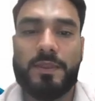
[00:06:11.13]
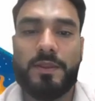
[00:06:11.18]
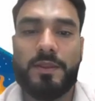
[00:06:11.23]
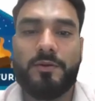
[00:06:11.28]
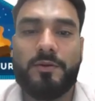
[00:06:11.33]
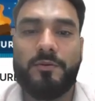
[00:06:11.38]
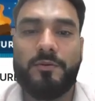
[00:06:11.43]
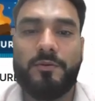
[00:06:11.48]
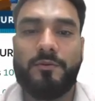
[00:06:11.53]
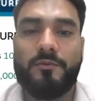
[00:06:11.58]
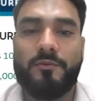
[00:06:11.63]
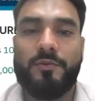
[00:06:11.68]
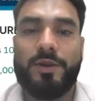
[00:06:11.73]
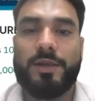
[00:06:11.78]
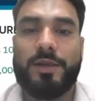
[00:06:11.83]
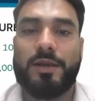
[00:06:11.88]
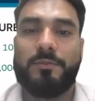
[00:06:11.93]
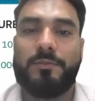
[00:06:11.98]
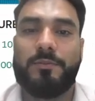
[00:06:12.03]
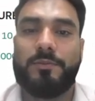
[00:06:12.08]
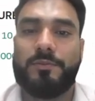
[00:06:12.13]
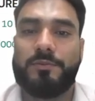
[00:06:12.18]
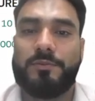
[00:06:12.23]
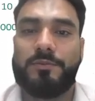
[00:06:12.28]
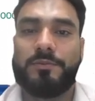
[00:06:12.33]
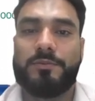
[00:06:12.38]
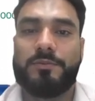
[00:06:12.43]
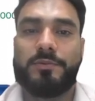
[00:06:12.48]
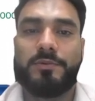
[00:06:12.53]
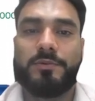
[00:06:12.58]
we have.
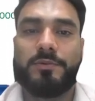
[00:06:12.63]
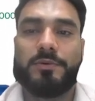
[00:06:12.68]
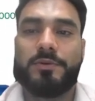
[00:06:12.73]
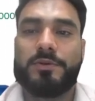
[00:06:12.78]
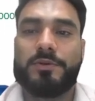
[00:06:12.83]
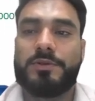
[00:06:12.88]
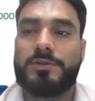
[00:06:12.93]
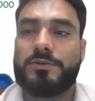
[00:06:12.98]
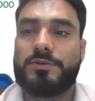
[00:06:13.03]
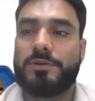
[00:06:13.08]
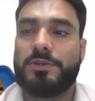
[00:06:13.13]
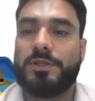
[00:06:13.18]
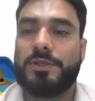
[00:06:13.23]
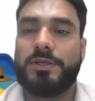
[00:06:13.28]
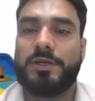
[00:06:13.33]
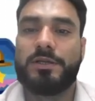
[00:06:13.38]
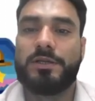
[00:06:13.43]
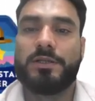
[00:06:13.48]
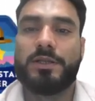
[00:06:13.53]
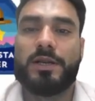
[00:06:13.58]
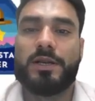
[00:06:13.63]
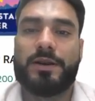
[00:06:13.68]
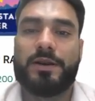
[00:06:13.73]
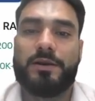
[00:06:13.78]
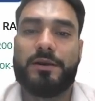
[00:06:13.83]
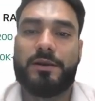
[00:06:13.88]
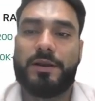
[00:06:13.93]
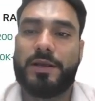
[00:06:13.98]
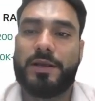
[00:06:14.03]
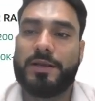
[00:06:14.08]
So these are the
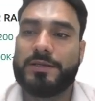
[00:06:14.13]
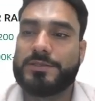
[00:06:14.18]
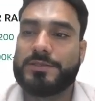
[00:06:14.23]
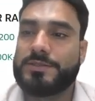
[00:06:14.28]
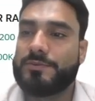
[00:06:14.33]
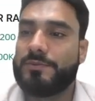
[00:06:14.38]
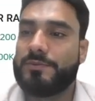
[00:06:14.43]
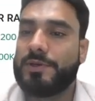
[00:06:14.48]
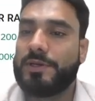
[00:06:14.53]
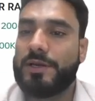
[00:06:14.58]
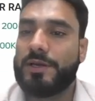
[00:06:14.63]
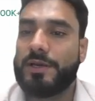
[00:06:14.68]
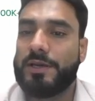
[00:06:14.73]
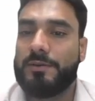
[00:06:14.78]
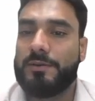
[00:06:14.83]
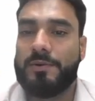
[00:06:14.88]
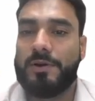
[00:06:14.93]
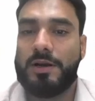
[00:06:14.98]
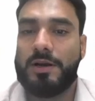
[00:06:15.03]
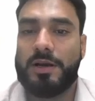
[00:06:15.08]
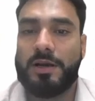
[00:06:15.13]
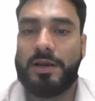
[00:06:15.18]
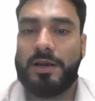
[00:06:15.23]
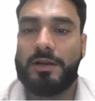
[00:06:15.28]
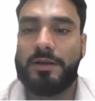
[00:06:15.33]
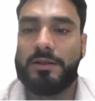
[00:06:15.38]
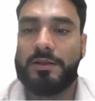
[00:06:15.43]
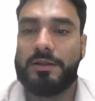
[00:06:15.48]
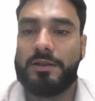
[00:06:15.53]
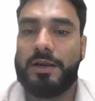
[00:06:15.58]
ranks we have,
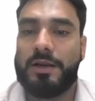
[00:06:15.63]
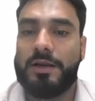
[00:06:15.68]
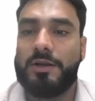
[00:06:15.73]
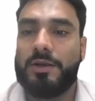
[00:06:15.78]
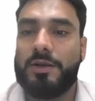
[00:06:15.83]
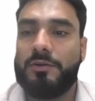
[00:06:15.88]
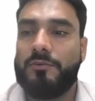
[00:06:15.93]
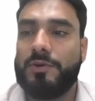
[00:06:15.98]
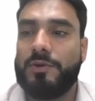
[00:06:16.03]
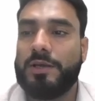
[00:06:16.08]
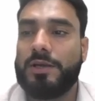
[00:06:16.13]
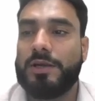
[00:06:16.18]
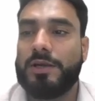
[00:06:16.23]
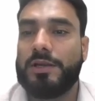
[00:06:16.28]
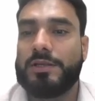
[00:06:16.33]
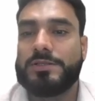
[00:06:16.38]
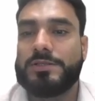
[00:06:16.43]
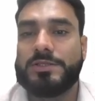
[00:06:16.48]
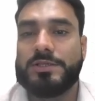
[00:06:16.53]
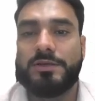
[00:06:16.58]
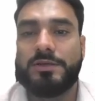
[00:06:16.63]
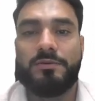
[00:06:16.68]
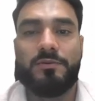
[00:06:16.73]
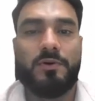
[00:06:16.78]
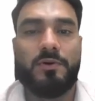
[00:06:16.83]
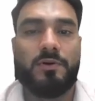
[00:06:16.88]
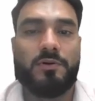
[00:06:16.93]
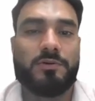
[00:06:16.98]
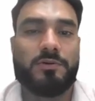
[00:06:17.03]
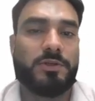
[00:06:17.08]
and that we can achieve
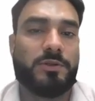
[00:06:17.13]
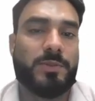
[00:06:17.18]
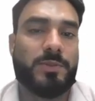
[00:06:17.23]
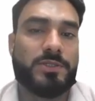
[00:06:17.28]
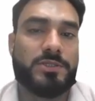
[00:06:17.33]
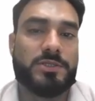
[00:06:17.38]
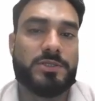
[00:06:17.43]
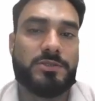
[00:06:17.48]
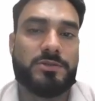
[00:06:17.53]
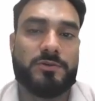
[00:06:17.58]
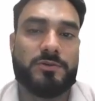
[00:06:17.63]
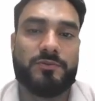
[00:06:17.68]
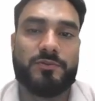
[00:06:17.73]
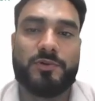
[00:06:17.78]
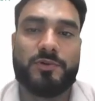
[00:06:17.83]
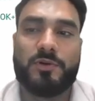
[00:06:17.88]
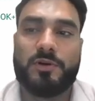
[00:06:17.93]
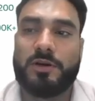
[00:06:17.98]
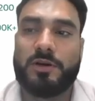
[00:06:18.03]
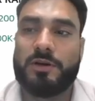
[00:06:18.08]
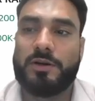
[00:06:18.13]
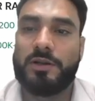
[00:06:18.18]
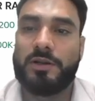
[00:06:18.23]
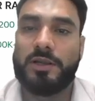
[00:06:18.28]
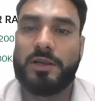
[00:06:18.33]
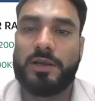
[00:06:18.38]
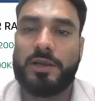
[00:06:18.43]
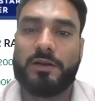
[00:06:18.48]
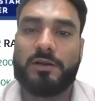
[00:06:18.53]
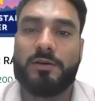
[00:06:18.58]
on the basis of your
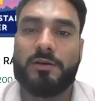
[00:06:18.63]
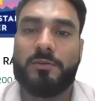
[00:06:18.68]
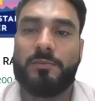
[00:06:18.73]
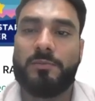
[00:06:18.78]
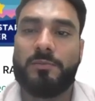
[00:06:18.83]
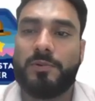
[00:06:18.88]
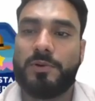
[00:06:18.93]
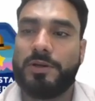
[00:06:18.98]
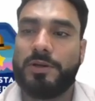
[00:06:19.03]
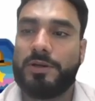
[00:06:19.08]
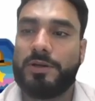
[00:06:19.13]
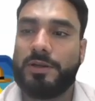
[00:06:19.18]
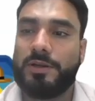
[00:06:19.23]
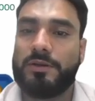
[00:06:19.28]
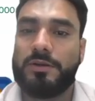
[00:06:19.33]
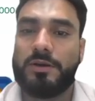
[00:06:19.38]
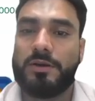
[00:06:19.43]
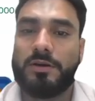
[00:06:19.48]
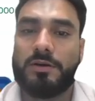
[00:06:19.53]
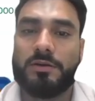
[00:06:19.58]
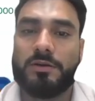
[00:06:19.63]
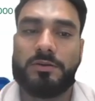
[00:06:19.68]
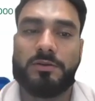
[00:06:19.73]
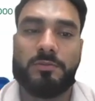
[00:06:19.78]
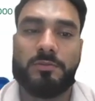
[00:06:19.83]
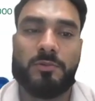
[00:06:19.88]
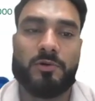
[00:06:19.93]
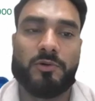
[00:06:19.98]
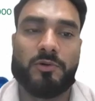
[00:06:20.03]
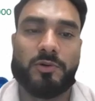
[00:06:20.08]
learning and completing the
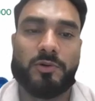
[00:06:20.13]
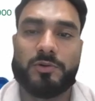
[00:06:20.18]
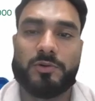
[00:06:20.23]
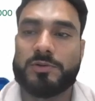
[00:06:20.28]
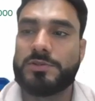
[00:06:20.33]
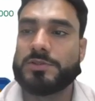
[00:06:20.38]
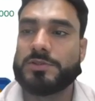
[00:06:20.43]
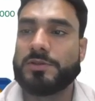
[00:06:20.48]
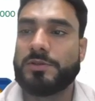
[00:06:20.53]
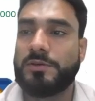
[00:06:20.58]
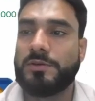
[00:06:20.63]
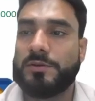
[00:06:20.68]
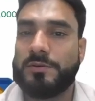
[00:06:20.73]
modules.